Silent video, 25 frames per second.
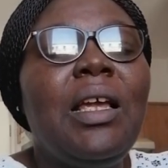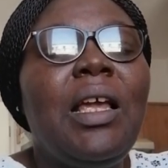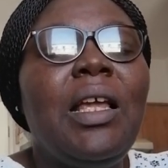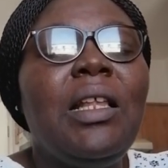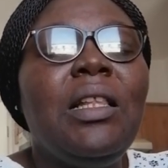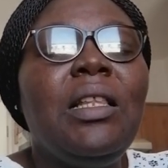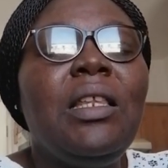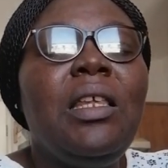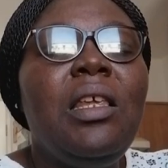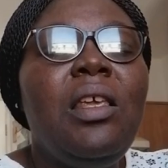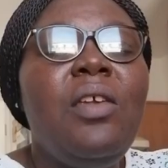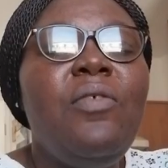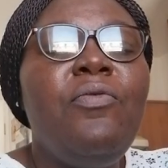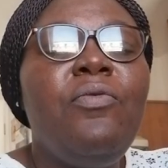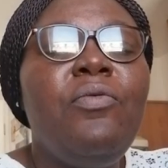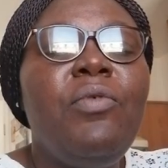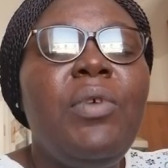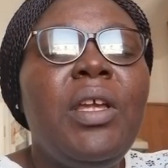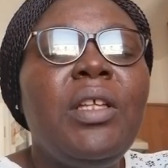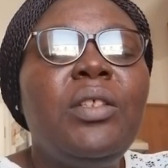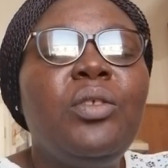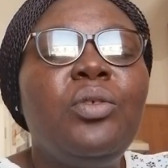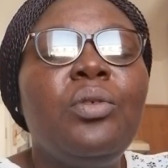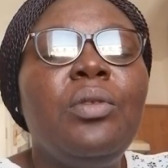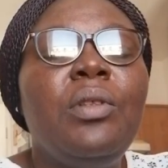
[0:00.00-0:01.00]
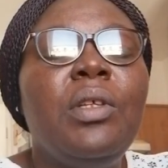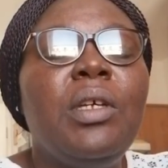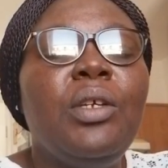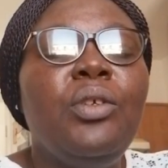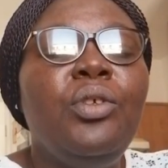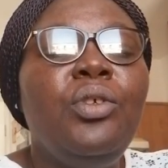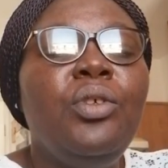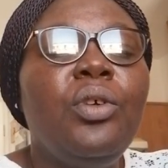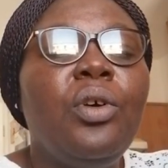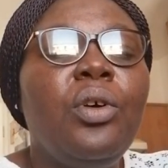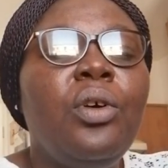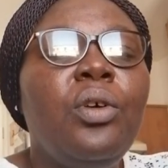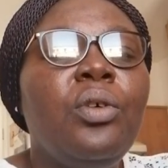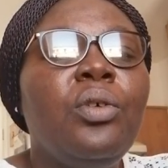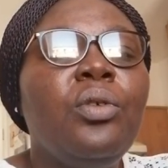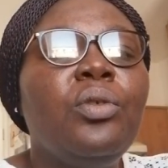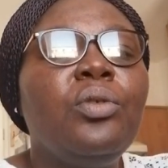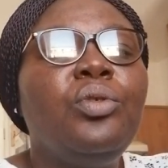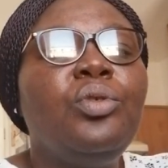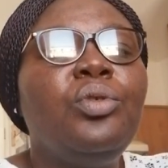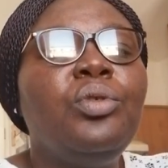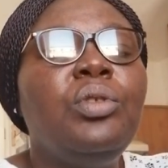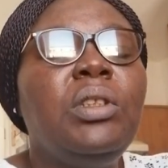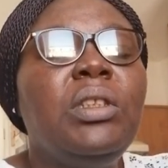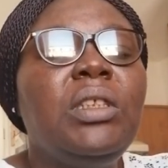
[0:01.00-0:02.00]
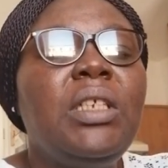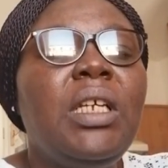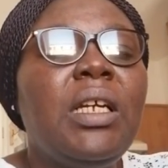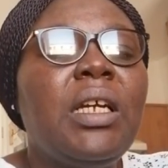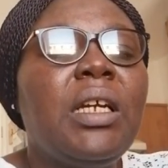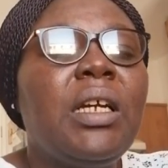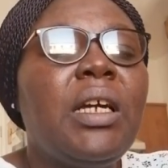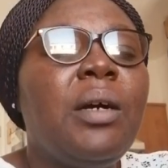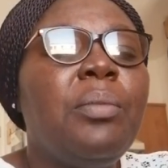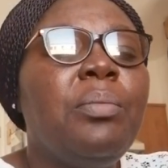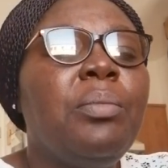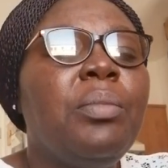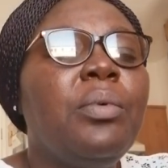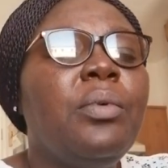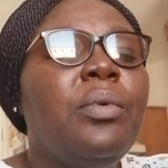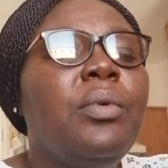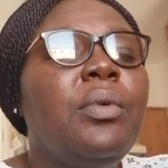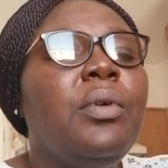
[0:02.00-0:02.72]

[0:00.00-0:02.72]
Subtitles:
and give way to the young to take up